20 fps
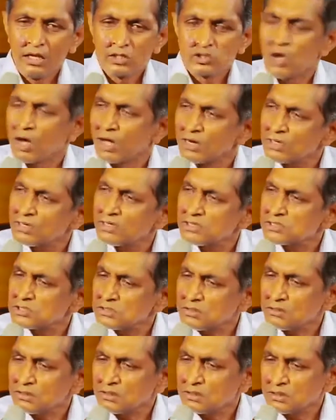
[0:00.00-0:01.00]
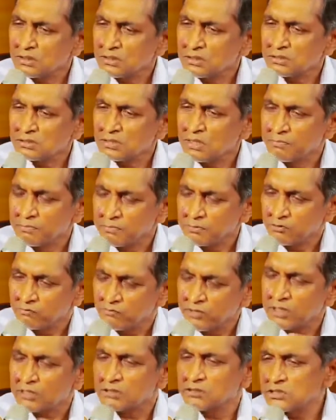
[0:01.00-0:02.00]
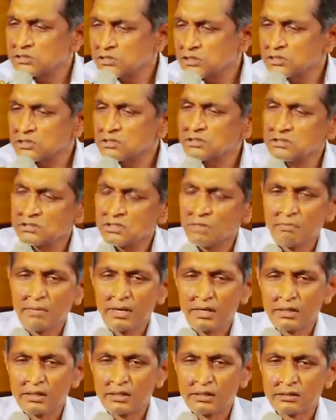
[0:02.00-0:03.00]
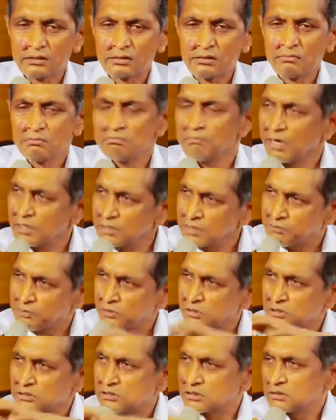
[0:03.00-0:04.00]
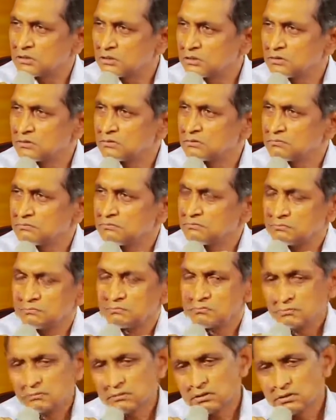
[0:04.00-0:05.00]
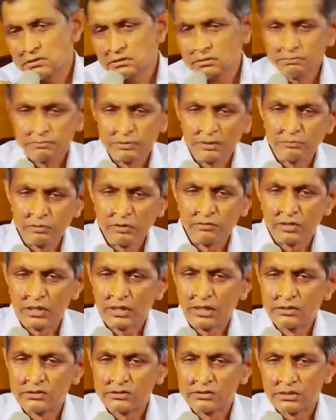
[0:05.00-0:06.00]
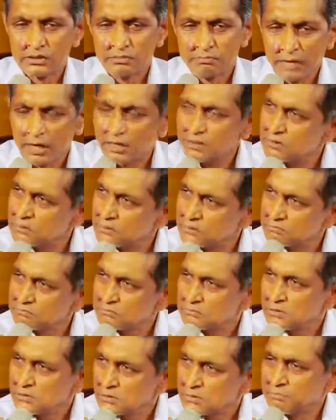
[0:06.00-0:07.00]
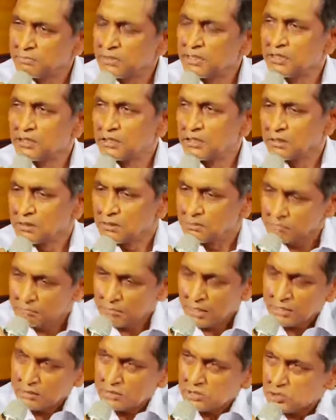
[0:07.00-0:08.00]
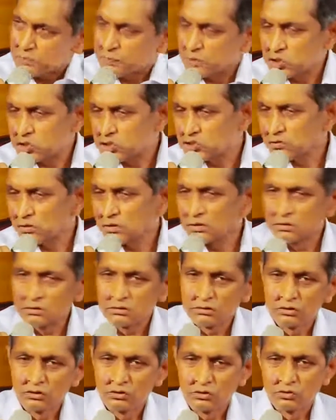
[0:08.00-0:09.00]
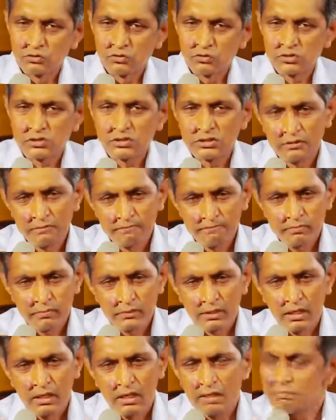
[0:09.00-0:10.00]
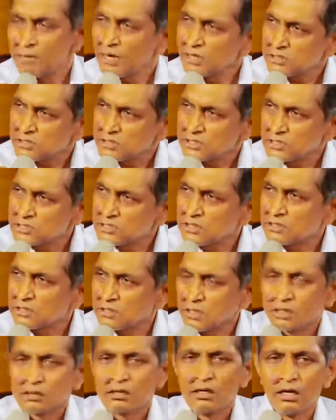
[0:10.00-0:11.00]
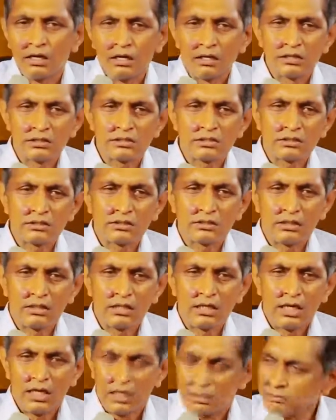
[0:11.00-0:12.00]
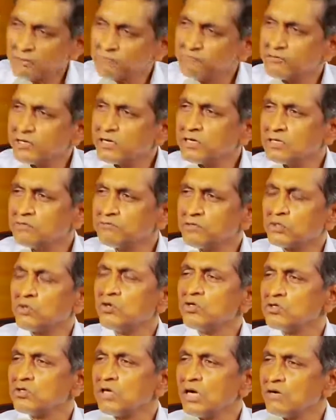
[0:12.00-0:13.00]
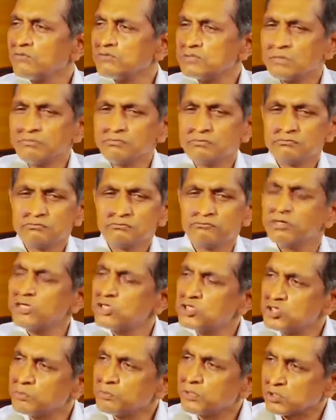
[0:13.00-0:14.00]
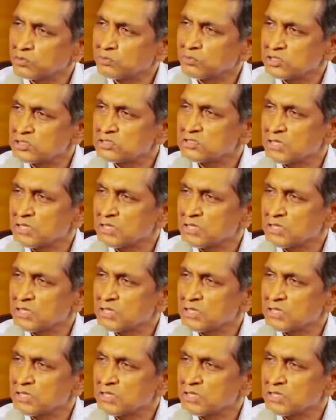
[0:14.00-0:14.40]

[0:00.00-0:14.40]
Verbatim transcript: So unless some quick decisions are made by the political uh, people of the country, by the media, by the spiritual gurus, and by the citizenry at large, I'm afraid we're going to have some very tumultuous